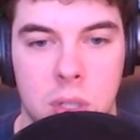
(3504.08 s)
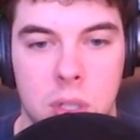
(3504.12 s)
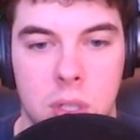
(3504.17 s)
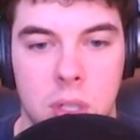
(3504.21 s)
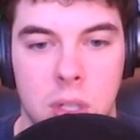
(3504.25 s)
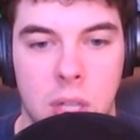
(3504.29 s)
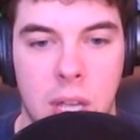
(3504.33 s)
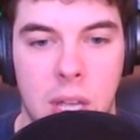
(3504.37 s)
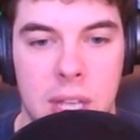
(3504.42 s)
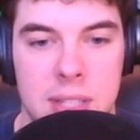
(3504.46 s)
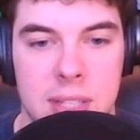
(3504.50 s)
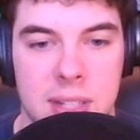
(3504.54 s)

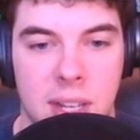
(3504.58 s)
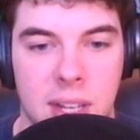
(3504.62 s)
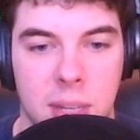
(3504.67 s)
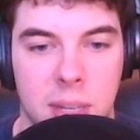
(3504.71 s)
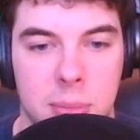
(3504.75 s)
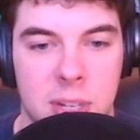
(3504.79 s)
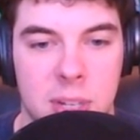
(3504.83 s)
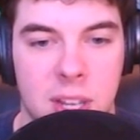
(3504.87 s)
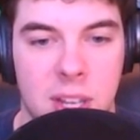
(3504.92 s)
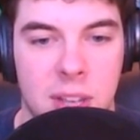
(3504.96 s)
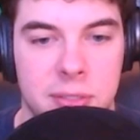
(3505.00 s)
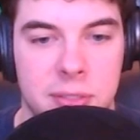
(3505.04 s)
That's not
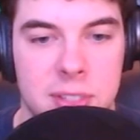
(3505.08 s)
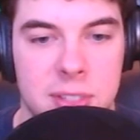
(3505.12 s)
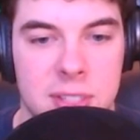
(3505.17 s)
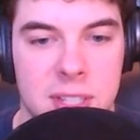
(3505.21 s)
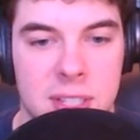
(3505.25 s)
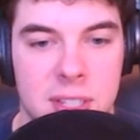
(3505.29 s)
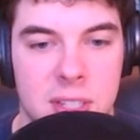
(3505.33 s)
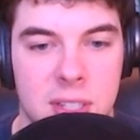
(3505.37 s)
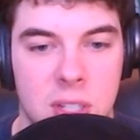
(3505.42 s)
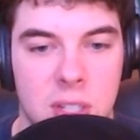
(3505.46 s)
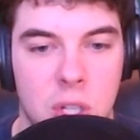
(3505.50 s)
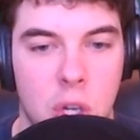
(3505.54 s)
gonna be enough, is
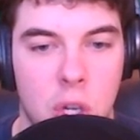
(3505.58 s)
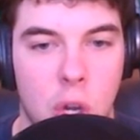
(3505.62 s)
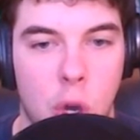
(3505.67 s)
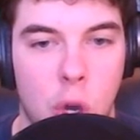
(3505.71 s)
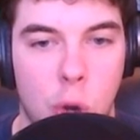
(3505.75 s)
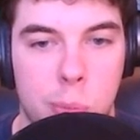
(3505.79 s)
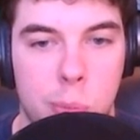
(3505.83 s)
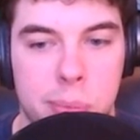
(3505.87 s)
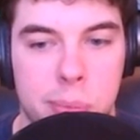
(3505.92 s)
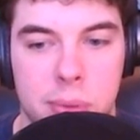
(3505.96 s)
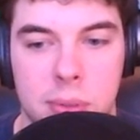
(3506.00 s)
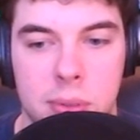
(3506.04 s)
it?
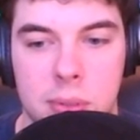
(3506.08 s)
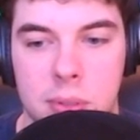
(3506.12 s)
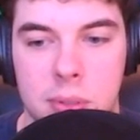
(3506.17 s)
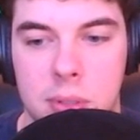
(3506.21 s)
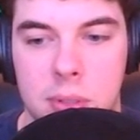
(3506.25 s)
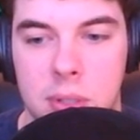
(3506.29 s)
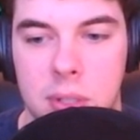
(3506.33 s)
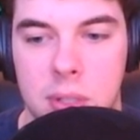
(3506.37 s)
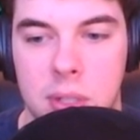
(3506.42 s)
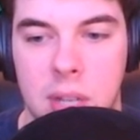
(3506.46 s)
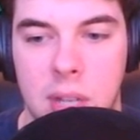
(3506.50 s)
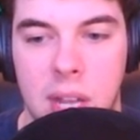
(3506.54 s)
Nope.
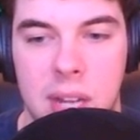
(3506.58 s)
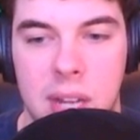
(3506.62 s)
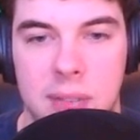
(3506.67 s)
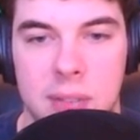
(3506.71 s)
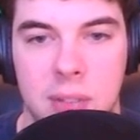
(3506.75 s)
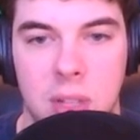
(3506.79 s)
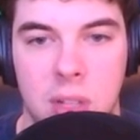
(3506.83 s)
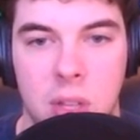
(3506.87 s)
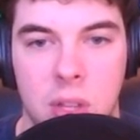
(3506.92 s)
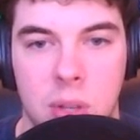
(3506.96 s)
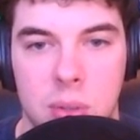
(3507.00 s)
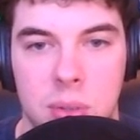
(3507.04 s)
Not
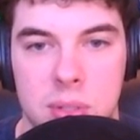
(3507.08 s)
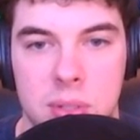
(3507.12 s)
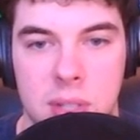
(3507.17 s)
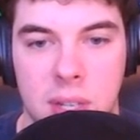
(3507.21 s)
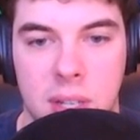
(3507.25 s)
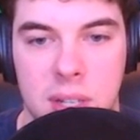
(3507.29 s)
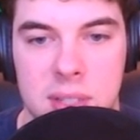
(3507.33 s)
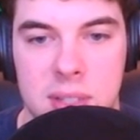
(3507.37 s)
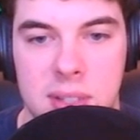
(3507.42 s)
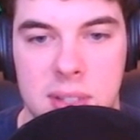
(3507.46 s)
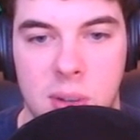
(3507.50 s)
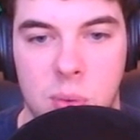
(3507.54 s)
even close. I
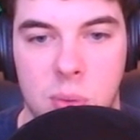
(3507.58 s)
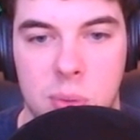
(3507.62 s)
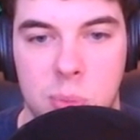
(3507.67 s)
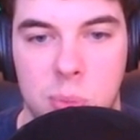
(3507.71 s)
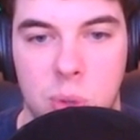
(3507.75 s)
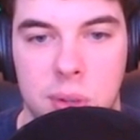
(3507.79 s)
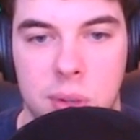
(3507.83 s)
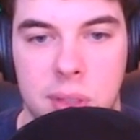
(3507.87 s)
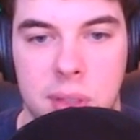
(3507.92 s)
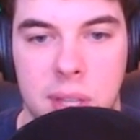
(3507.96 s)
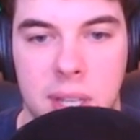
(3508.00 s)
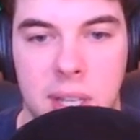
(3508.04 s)
gotta sell one
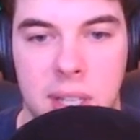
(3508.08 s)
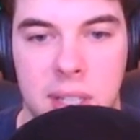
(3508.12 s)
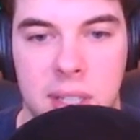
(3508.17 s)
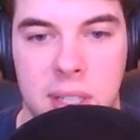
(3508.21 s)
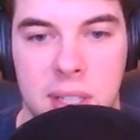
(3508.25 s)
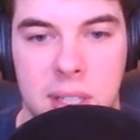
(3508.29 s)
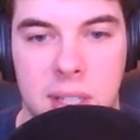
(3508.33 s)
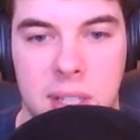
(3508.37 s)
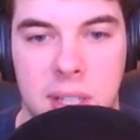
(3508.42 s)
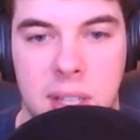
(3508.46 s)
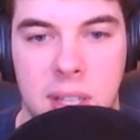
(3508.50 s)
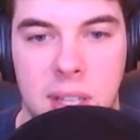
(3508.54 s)
more thing.
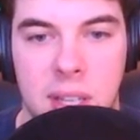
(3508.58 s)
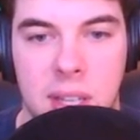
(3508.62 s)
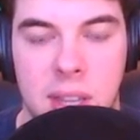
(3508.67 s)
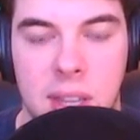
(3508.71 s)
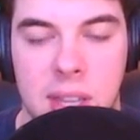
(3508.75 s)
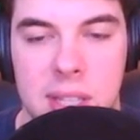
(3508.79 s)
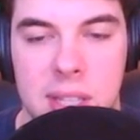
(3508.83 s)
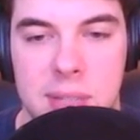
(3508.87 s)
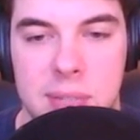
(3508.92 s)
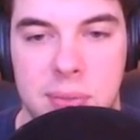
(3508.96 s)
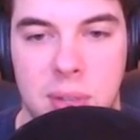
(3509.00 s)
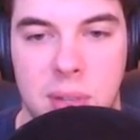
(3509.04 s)

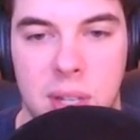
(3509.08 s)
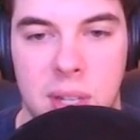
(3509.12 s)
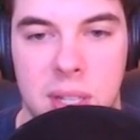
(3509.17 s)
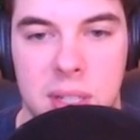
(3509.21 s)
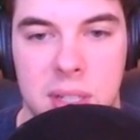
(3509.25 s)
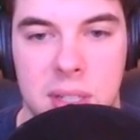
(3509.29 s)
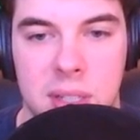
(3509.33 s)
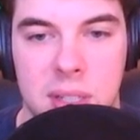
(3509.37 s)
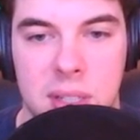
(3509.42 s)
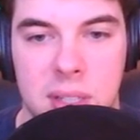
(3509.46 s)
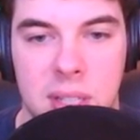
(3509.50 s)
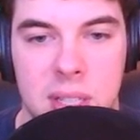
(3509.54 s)
That's fine.
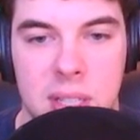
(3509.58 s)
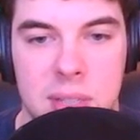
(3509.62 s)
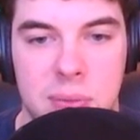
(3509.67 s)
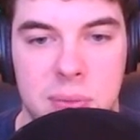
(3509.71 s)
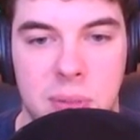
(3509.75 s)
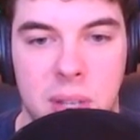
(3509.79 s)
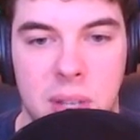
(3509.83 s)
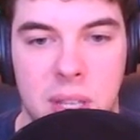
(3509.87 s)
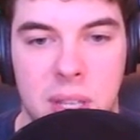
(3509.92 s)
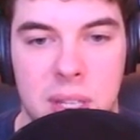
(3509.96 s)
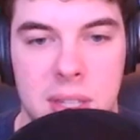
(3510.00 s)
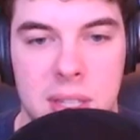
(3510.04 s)
That's
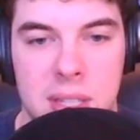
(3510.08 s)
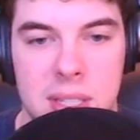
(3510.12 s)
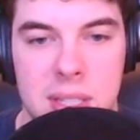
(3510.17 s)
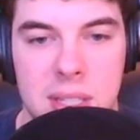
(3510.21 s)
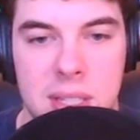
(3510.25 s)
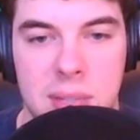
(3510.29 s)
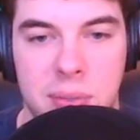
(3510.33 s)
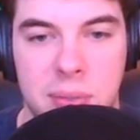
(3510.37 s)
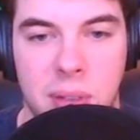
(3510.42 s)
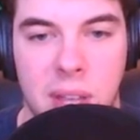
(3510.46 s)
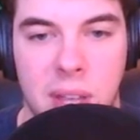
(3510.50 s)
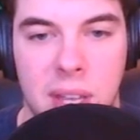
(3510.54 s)
fine. This
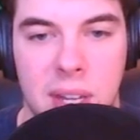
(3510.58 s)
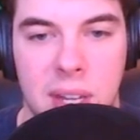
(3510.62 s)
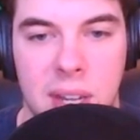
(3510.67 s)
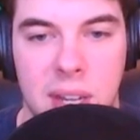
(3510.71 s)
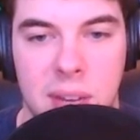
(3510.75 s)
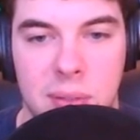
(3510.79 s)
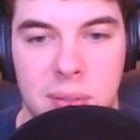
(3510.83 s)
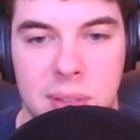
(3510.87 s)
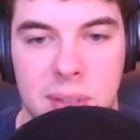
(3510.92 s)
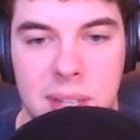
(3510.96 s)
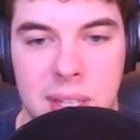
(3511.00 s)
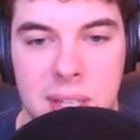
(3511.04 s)
is fine.
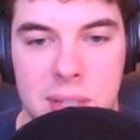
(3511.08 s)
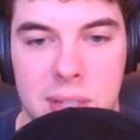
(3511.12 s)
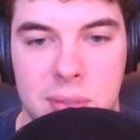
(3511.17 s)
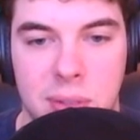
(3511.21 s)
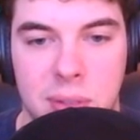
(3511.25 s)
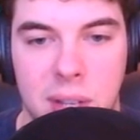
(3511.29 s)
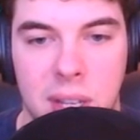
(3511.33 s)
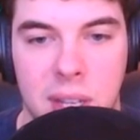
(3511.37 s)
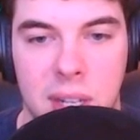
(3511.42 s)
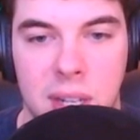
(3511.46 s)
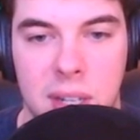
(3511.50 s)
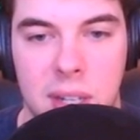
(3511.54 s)
Everything is
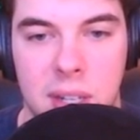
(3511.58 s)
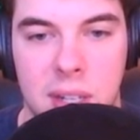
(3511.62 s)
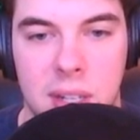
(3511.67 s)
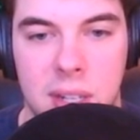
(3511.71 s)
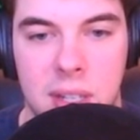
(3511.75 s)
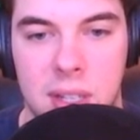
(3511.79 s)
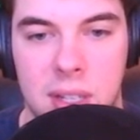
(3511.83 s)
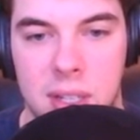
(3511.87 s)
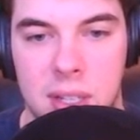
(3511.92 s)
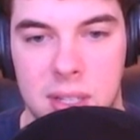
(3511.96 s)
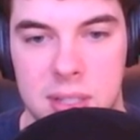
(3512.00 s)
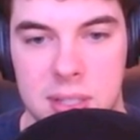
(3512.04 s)
fine.
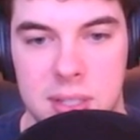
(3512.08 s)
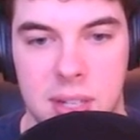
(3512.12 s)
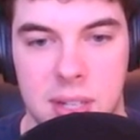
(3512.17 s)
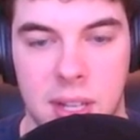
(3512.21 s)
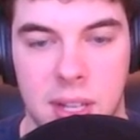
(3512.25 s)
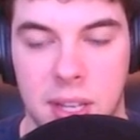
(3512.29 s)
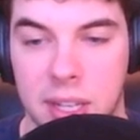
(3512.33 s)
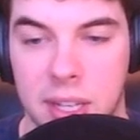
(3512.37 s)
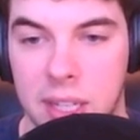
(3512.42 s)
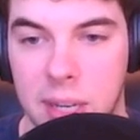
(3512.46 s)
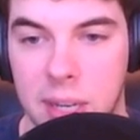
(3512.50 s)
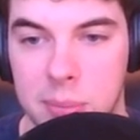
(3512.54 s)
It's
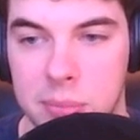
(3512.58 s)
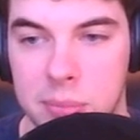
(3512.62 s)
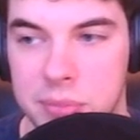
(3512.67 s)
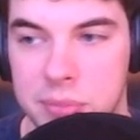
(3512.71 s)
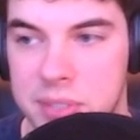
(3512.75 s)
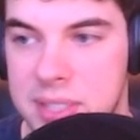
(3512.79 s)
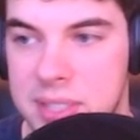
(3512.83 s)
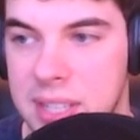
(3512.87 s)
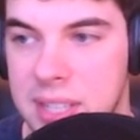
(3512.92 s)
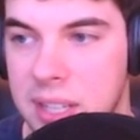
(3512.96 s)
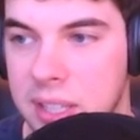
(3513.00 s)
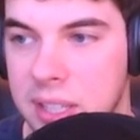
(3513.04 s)
not like I'm
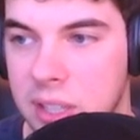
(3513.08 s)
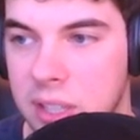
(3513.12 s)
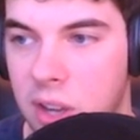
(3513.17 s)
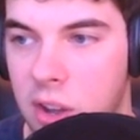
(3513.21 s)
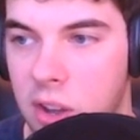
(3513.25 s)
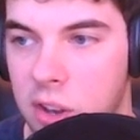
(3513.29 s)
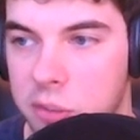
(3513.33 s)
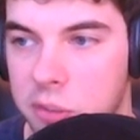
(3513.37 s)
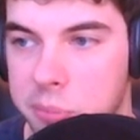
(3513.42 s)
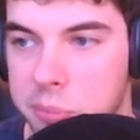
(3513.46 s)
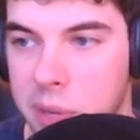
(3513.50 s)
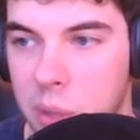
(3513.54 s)
selling
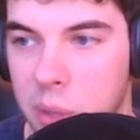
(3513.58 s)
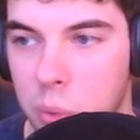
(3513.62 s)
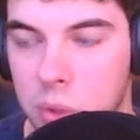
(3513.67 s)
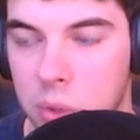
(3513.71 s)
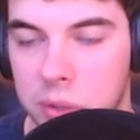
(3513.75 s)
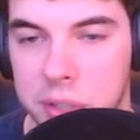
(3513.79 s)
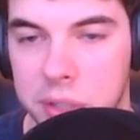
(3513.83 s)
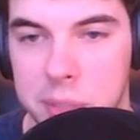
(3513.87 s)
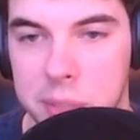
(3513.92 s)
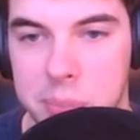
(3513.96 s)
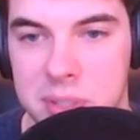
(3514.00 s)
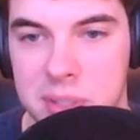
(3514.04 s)
all of my
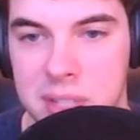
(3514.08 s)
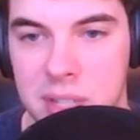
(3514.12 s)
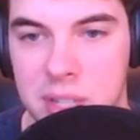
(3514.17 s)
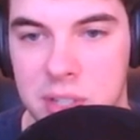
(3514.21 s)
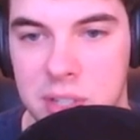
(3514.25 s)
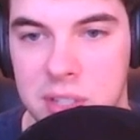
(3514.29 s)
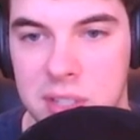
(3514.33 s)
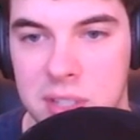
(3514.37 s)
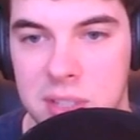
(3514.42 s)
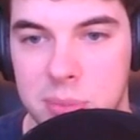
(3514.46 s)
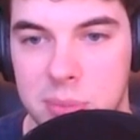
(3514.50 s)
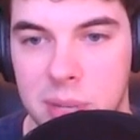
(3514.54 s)
worldly
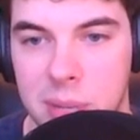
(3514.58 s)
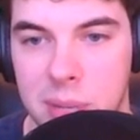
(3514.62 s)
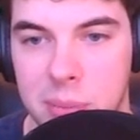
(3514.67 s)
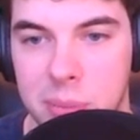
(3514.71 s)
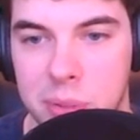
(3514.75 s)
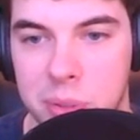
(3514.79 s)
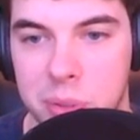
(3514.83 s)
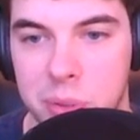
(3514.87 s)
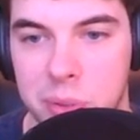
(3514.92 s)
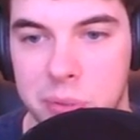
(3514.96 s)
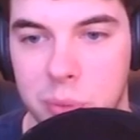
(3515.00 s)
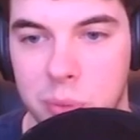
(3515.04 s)
possessions to be
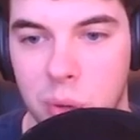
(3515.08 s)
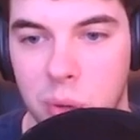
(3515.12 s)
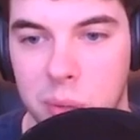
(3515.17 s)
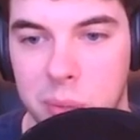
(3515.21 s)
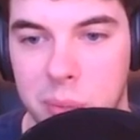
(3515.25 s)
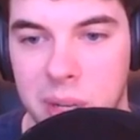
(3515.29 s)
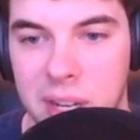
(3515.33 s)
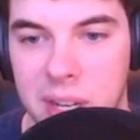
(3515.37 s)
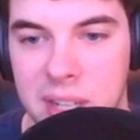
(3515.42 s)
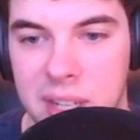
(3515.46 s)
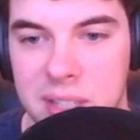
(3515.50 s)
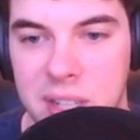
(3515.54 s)
able to afford
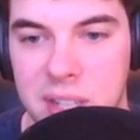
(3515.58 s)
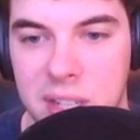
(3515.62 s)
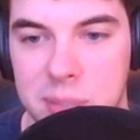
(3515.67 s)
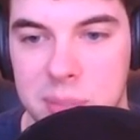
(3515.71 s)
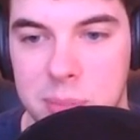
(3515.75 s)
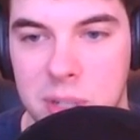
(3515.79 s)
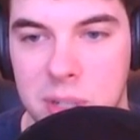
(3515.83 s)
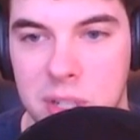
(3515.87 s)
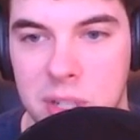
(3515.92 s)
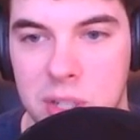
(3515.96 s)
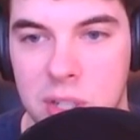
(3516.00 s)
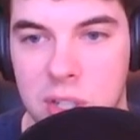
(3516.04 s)
my next
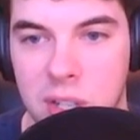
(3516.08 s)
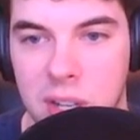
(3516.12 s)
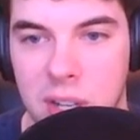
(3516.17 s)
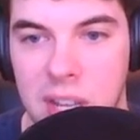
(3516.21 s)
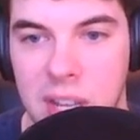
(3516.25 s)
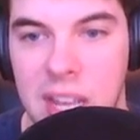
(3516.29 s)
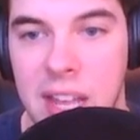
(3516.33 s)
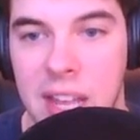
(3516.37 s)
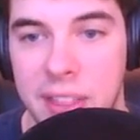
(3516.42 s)
expedition.